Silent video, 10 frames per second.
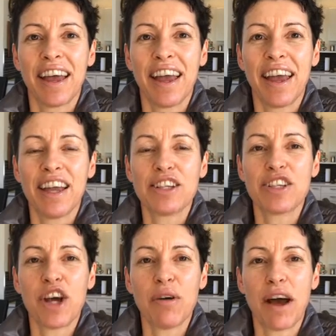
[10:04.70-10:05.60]
And
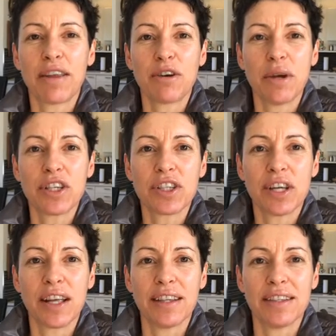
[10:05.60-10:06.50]
no other
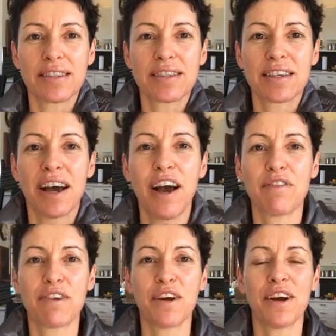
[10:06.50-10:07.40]
questions. Hi,
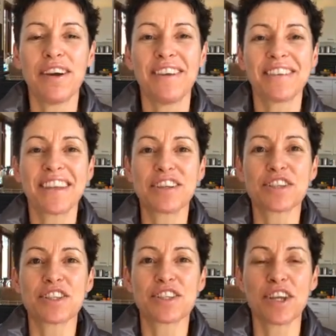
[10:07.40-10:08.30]
Fleur. I was
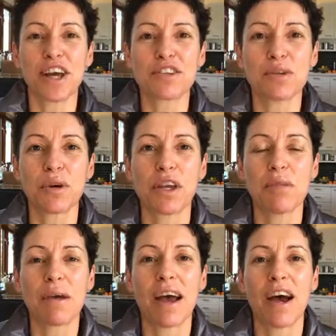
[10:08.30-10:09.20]
just talking
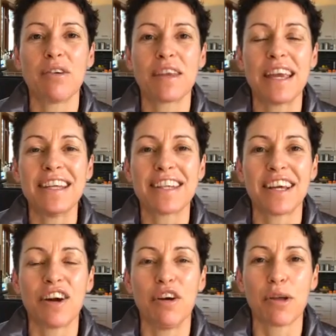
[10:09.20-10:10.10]
about healthy
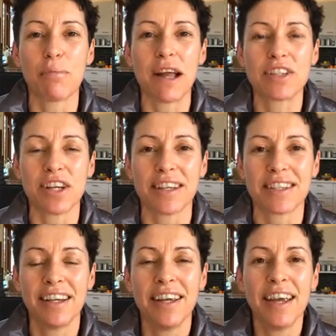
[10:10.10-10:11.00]
eating on a budget.